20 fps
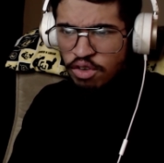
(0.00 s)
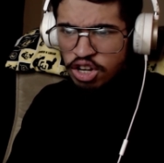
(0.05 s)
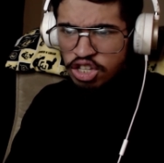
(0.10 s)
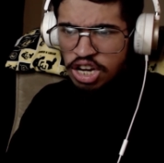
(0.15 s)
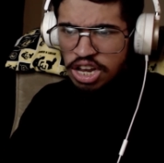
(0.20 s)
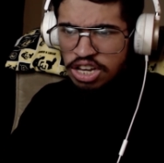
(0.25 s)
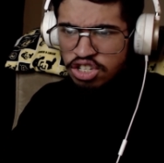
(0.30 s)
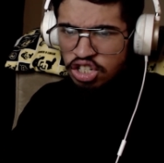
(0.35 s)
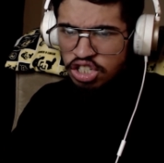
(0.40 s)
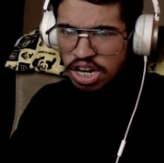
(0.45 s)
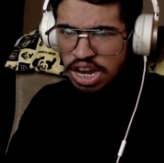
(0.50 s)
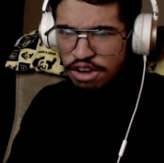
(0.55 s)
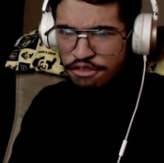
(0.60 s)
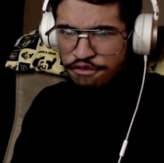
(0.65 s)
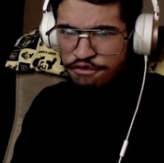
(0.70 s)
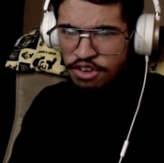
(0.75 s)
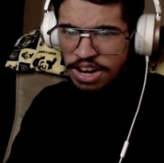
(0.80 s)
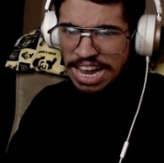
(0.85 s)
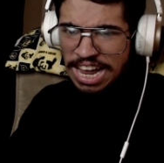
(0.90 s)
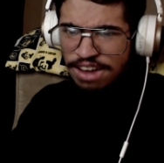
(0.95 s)
It doesn't take
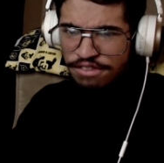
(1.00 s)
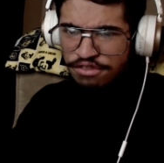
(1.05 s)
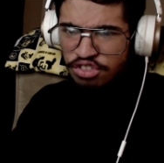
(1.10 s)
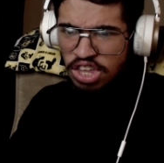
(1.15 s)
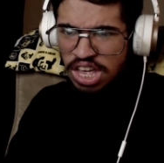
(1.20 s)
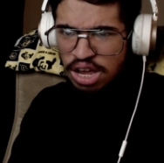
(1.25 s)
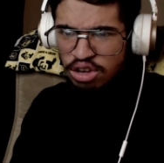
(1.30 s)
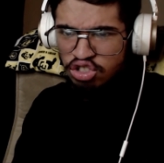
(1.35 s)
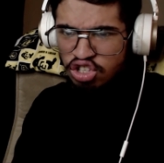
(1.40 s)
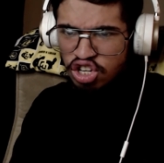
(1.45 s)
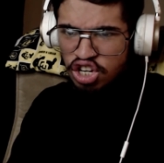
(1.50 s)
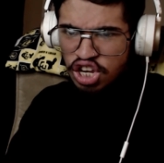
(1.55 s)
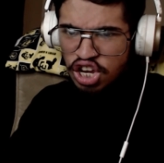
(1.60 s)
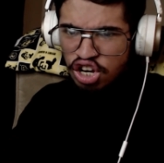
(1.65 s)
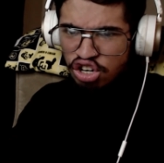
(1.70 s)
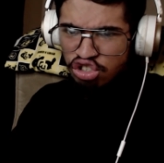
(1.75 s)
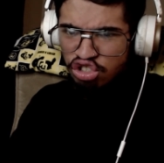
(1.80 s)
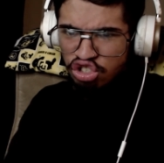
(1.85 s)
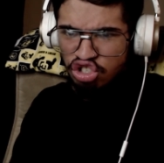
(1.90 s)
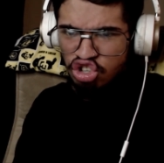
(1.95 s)
5,000
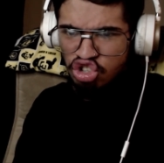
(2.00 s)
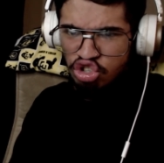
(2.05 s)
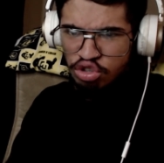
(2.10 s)
years to